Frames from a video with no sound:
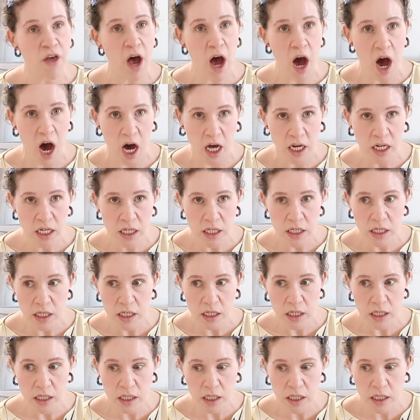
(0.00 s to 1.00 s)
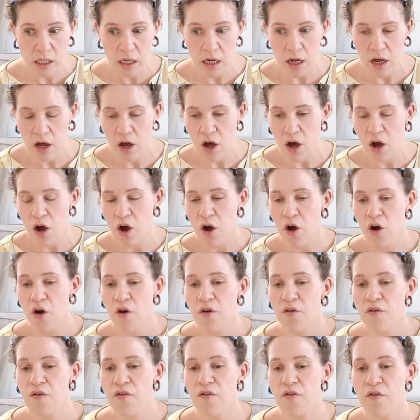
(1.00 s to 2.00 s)
the hunt
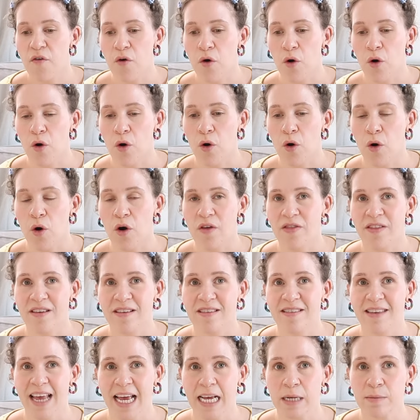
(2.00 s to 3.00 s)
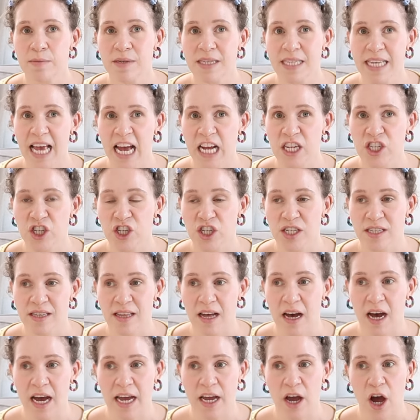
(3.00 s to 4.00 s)
for the same Skechers
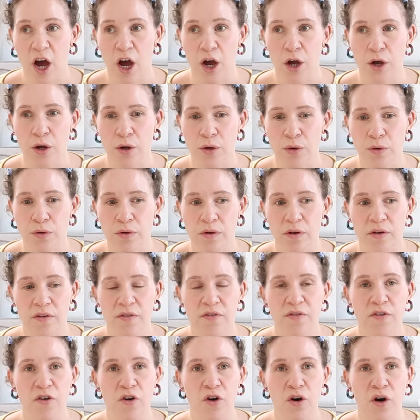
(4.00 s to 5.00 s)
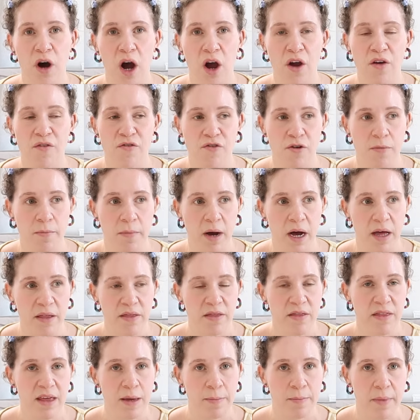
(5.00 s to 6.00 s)
that I own for over a
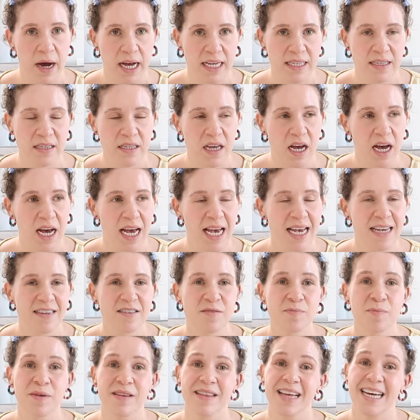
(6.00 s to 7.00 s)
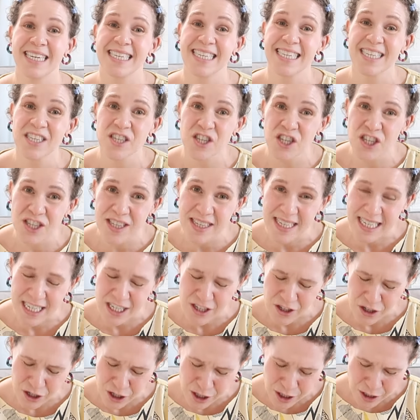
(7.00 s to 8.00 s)
month in my size, but they're
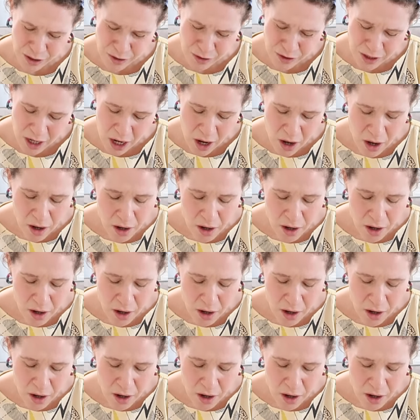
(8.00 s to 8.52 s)
discontinued,